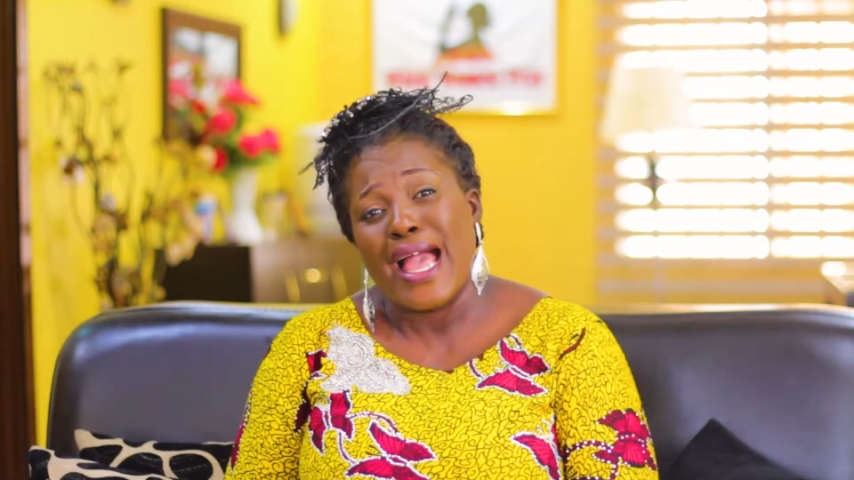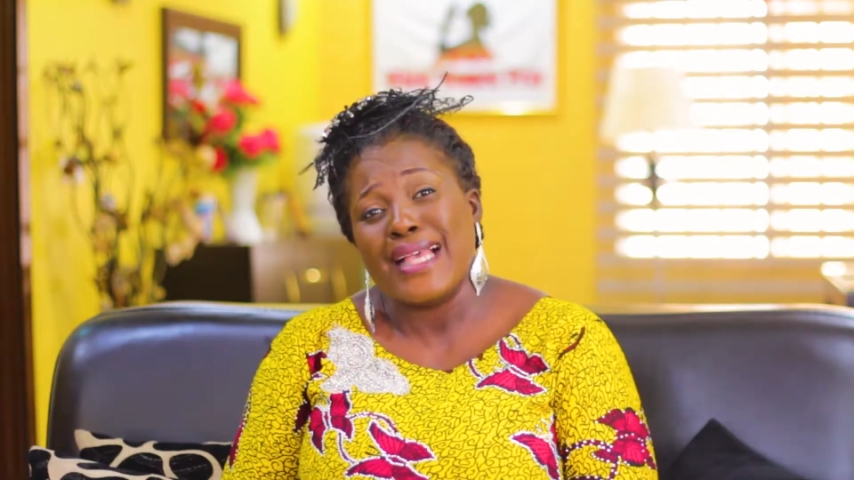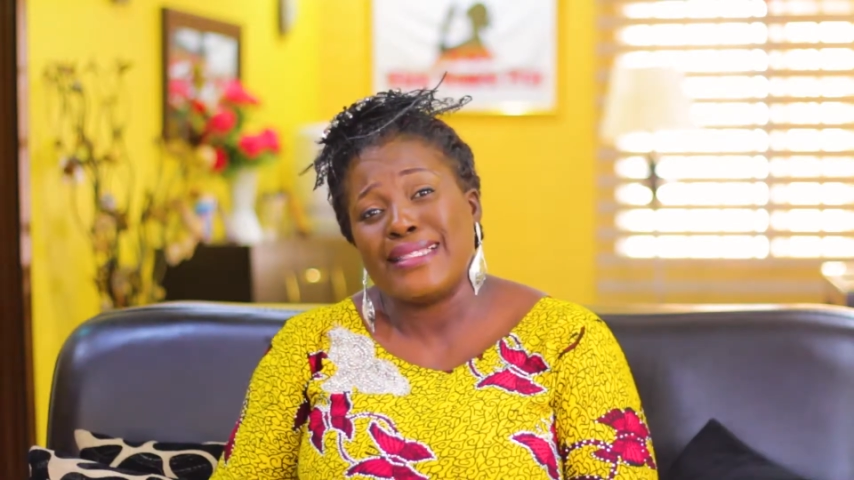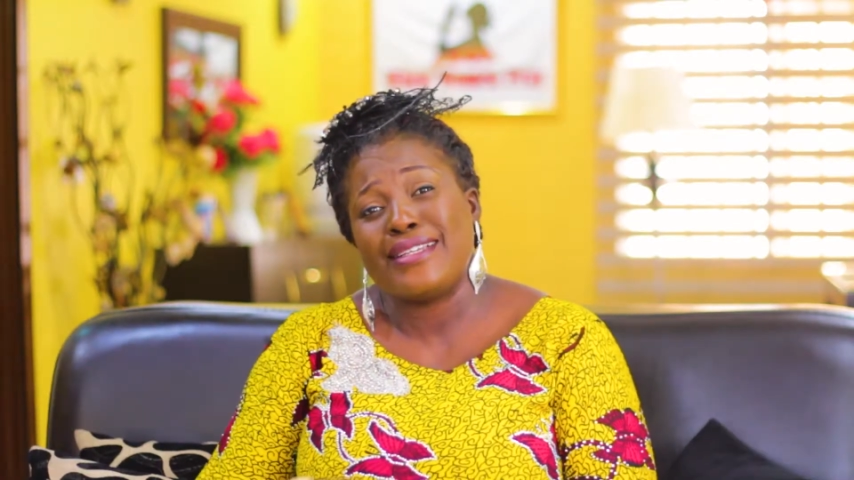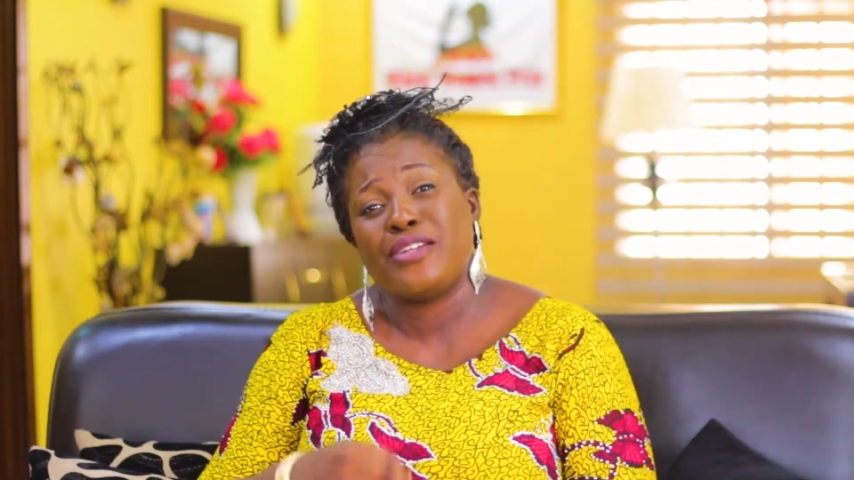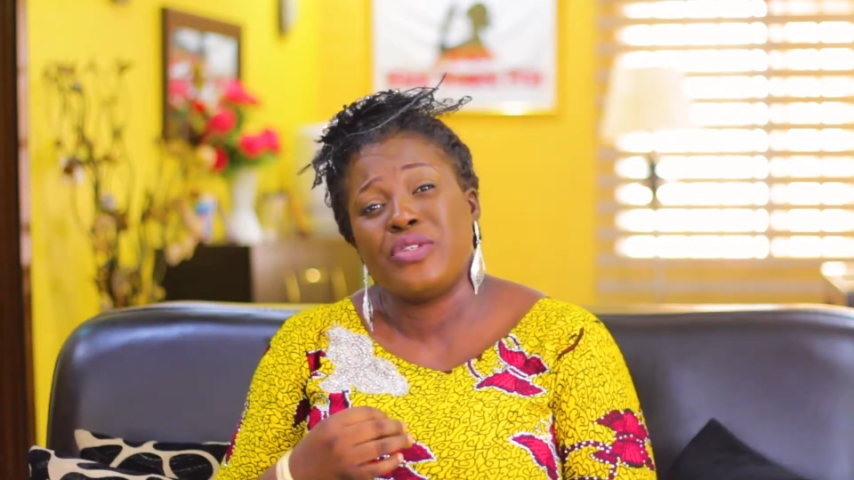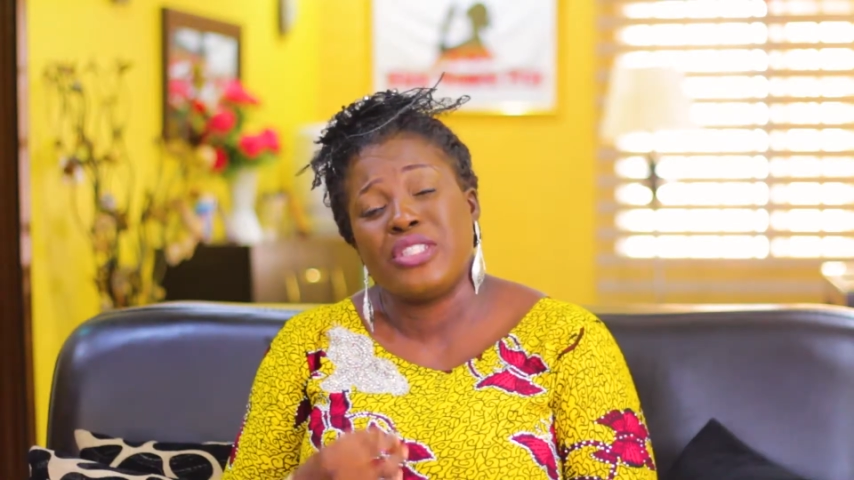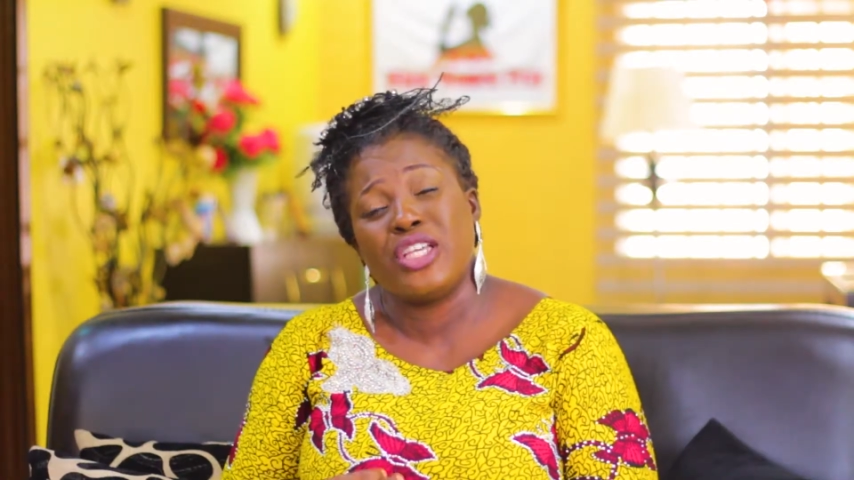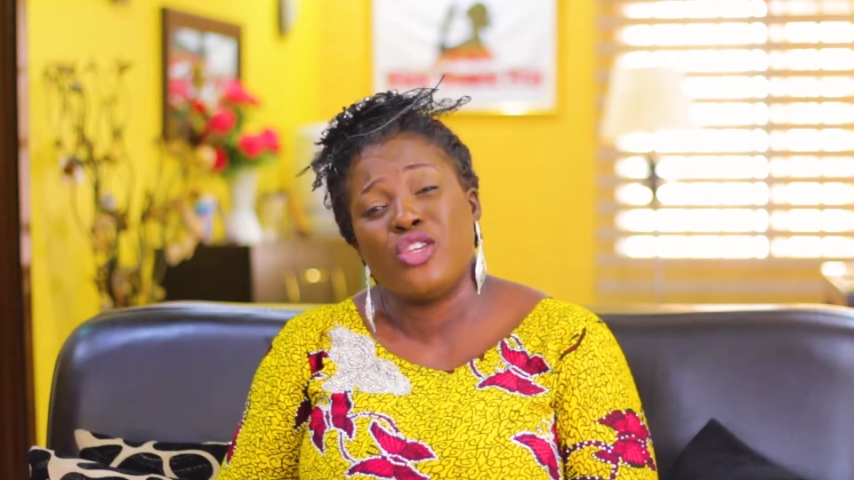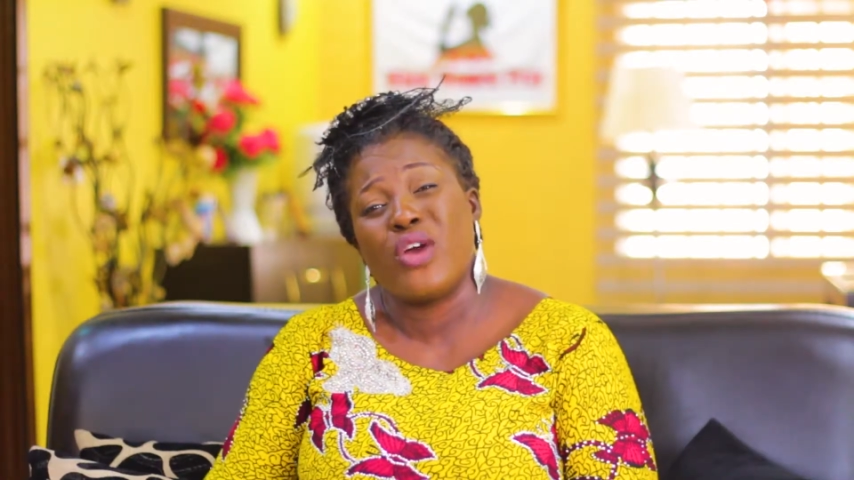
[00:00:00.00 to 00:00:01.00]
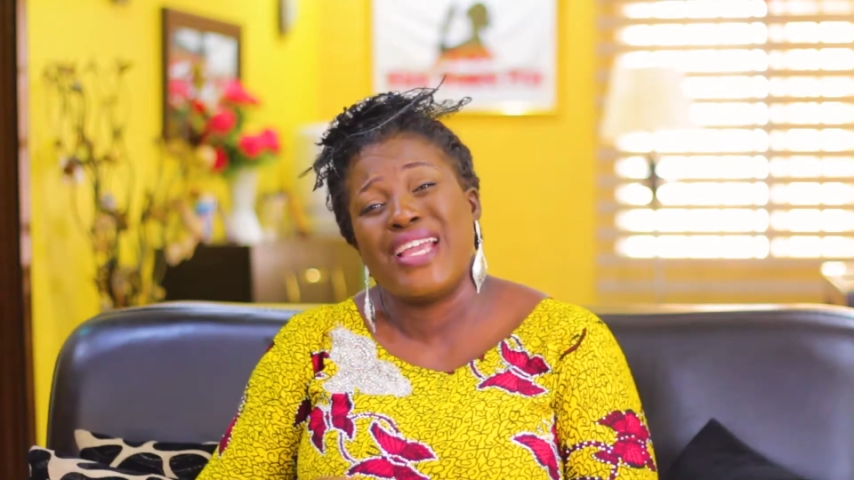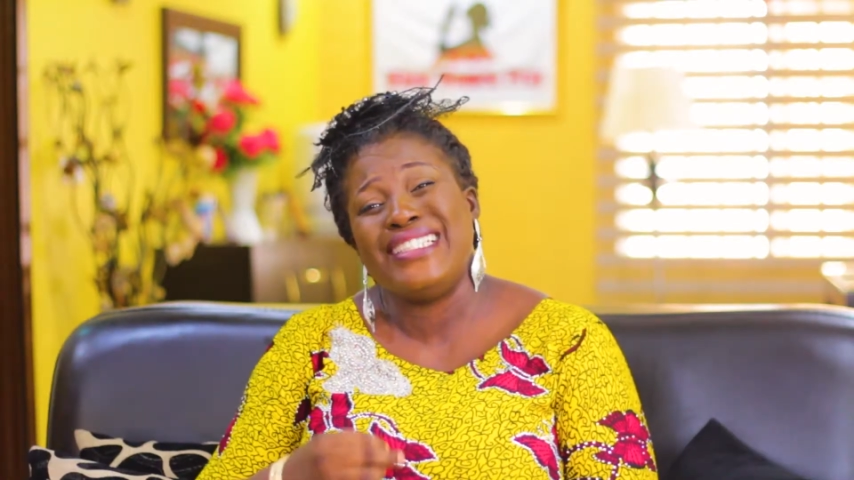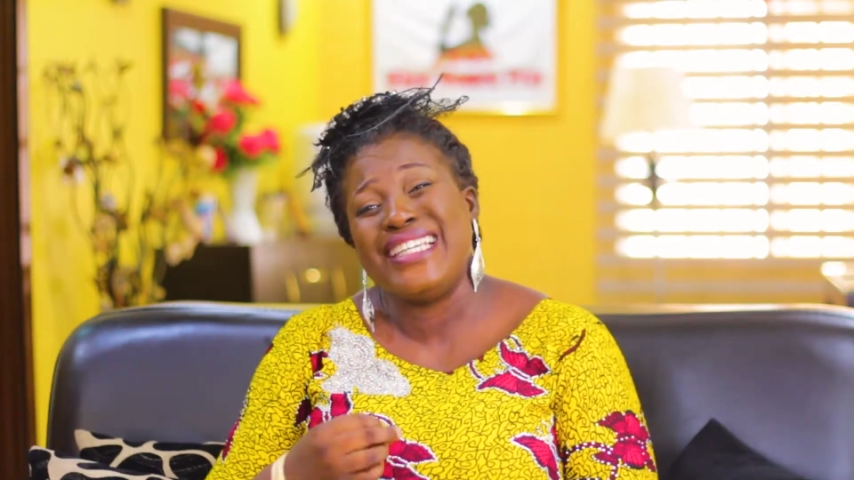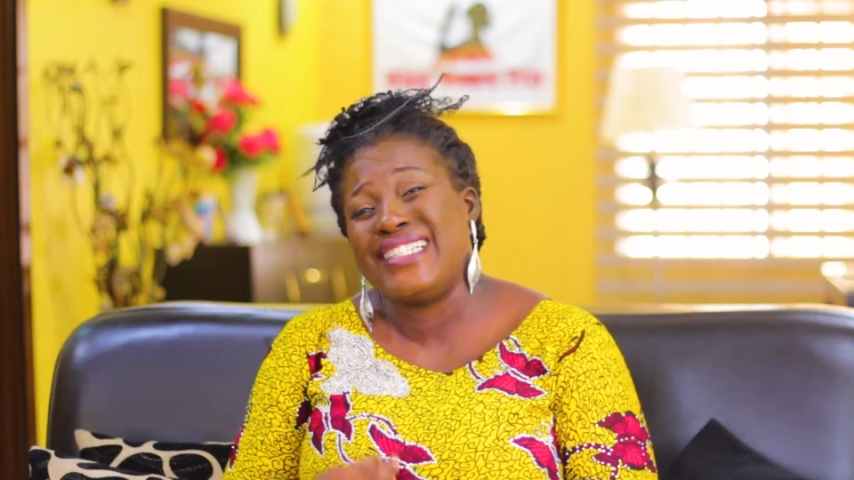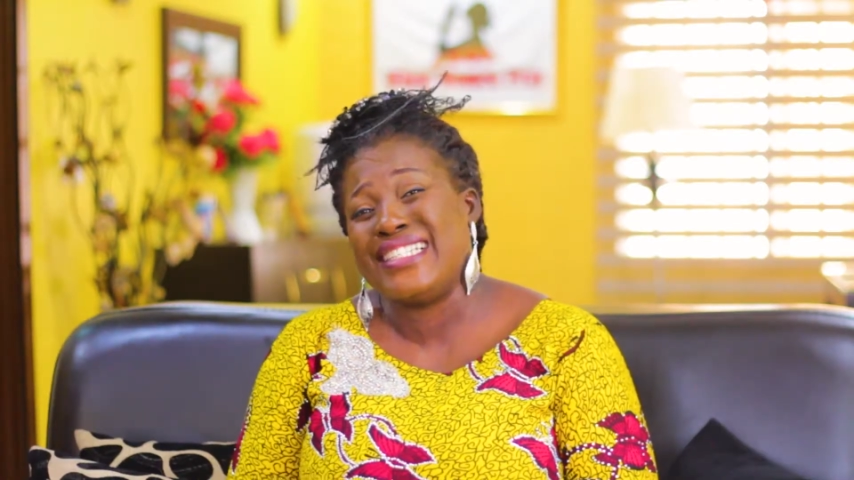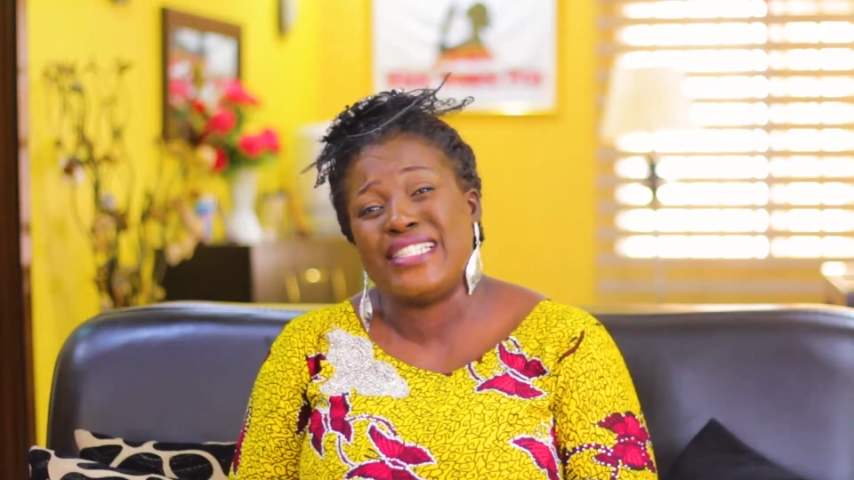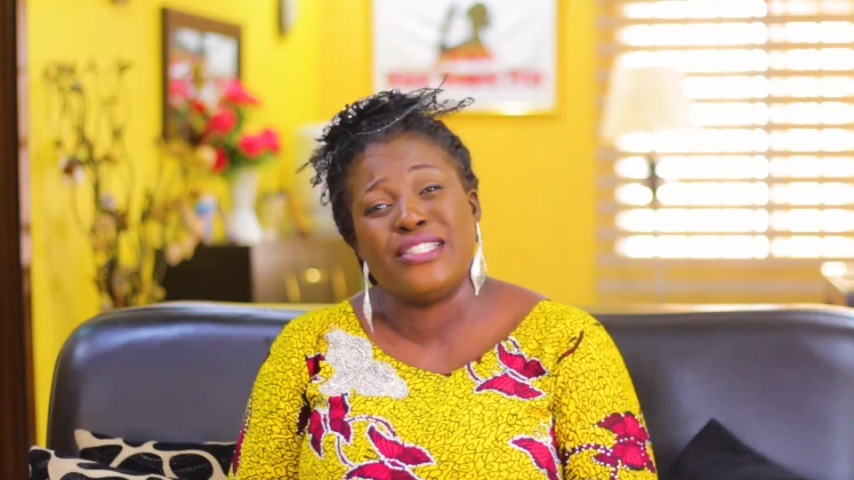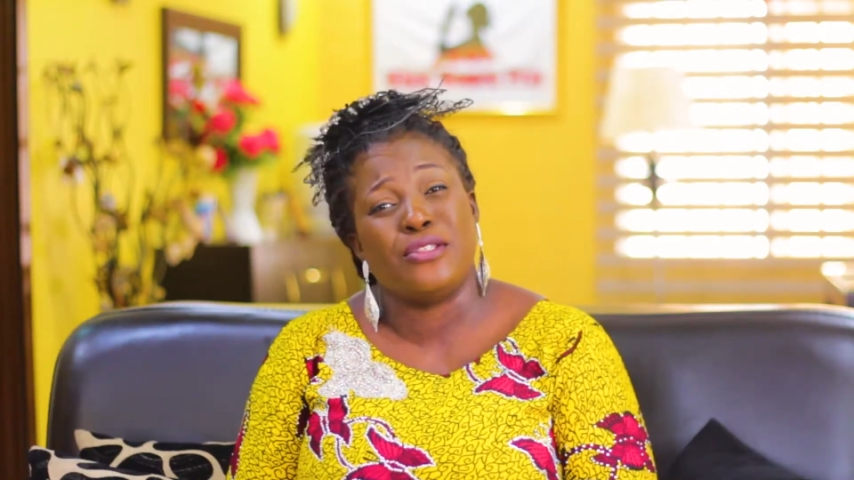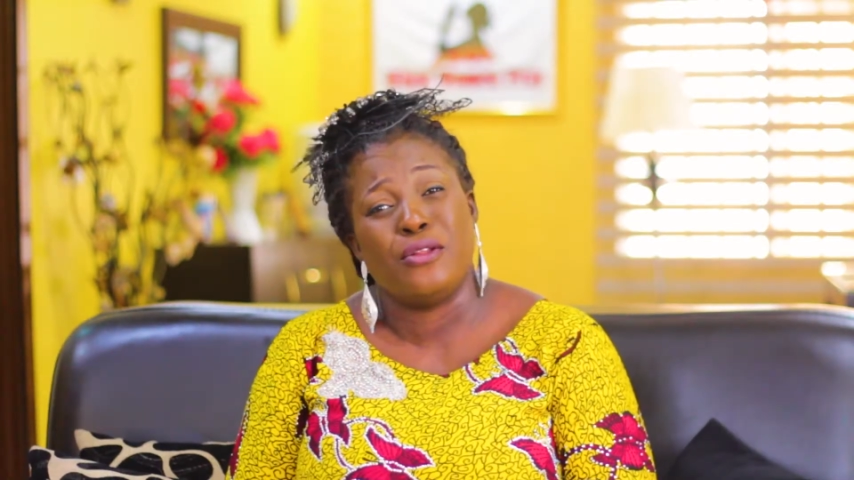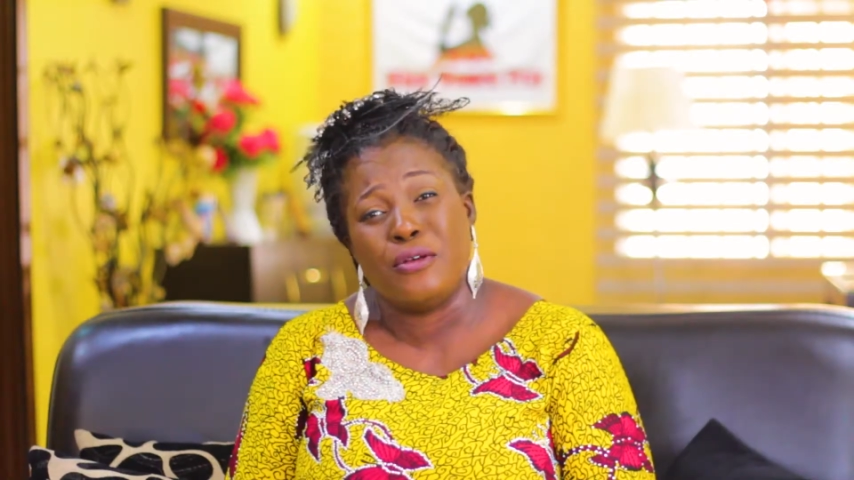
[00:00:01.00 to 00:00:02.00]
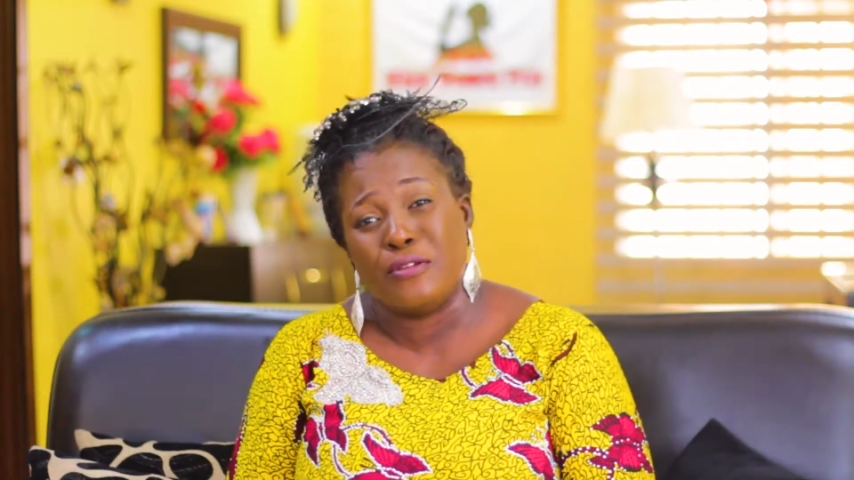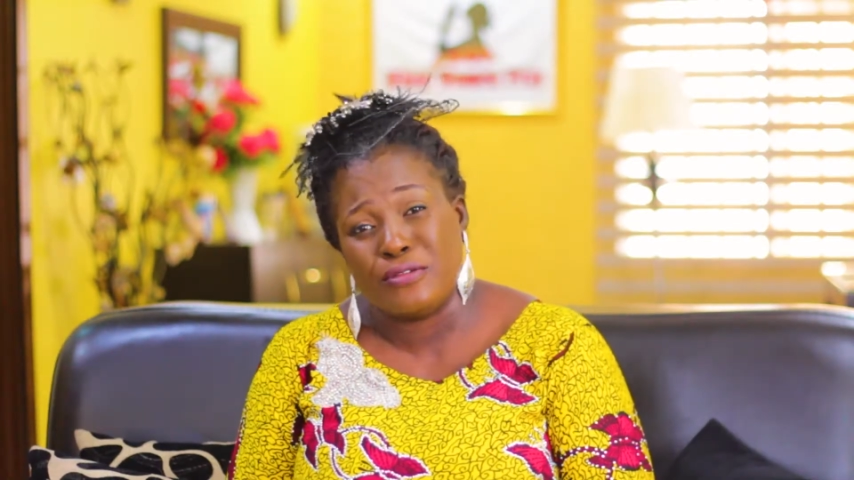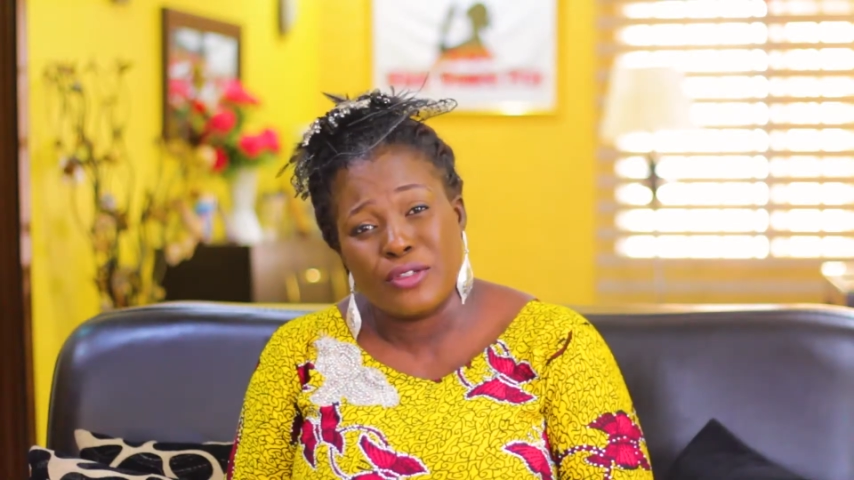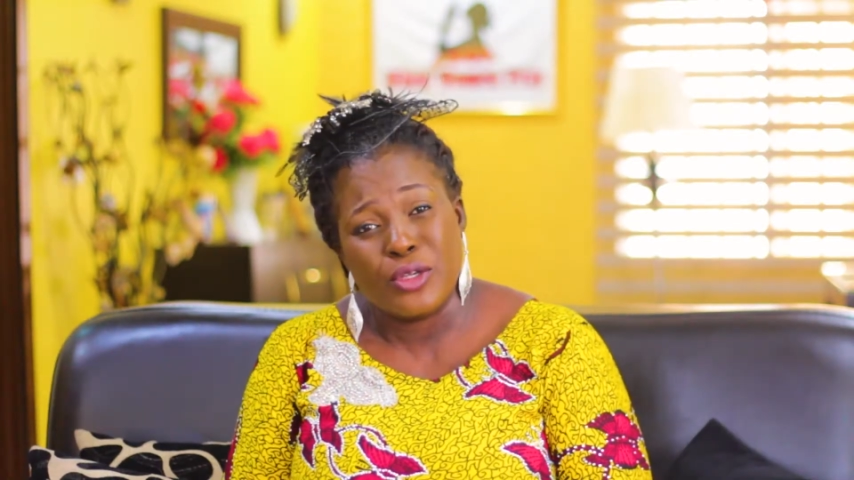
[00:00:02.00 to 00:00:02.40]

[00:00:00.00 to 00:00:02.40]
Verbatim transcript: as a Christian, your identity is love.